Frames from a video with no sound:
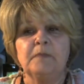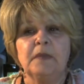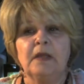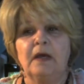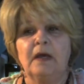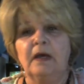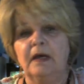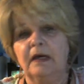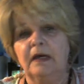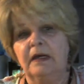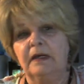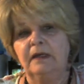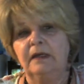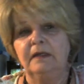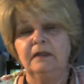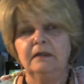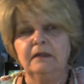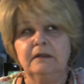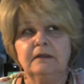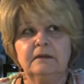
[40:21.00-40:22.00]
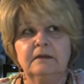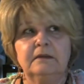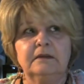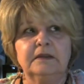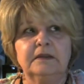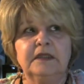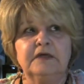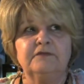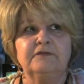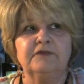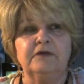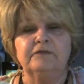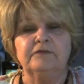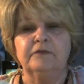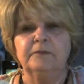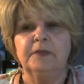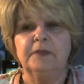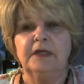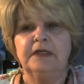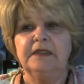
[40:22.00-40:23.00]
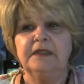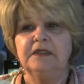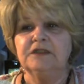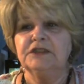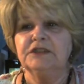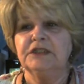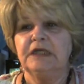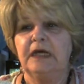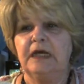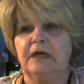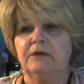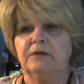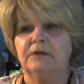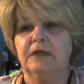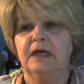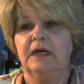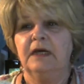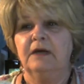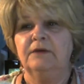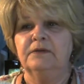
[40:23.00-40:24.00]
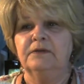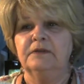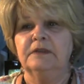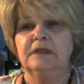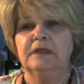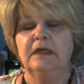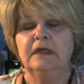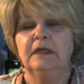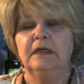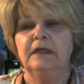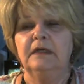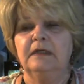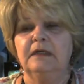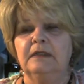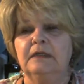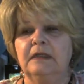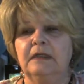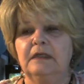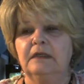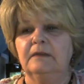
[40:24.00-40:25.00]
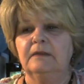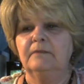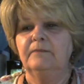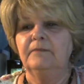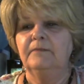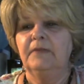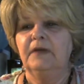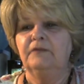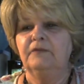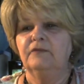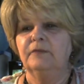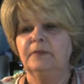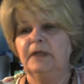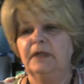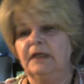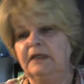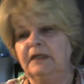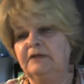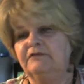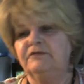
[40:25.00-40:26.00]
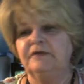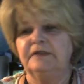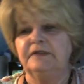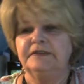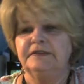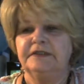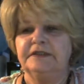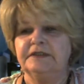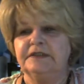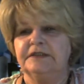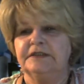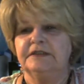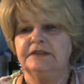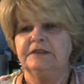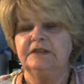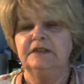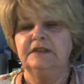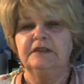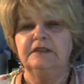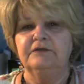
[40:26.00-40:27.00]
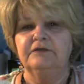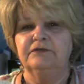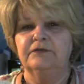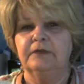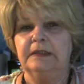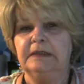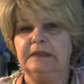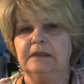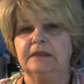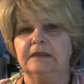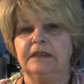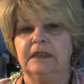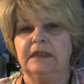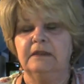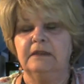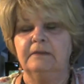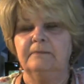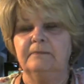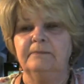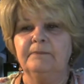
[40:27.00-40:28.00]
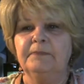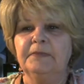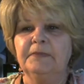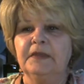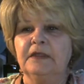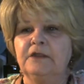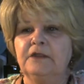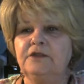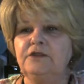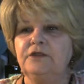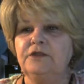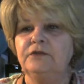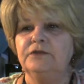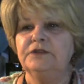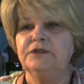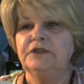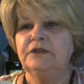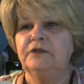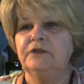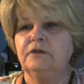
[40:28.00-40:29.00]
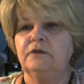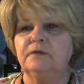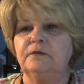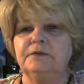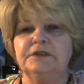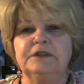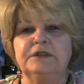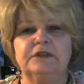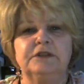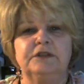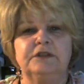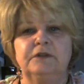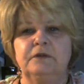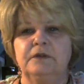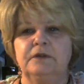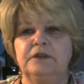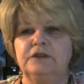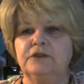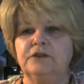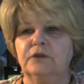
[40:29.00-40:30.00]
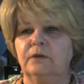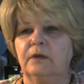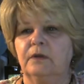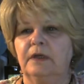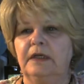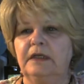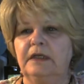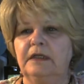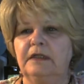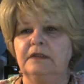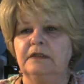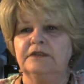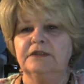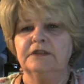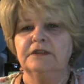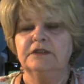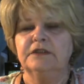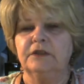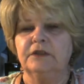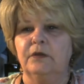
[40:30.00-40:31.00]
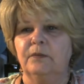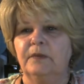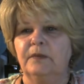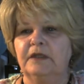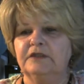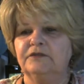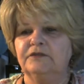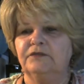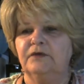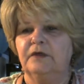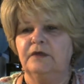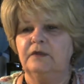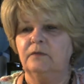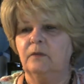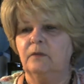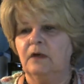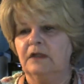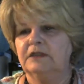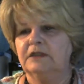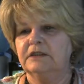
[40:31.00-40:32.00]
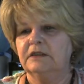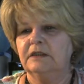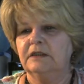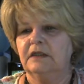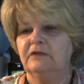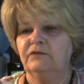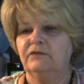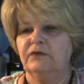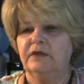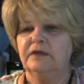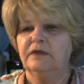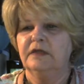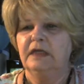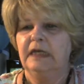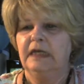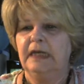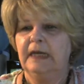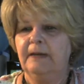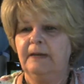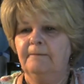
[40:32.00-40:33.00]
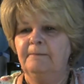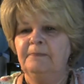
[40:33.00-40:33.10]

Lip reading: I give everybody a shout out, and everybody visits the different YouTubes that you enjoy. It's just so much fun watching everything.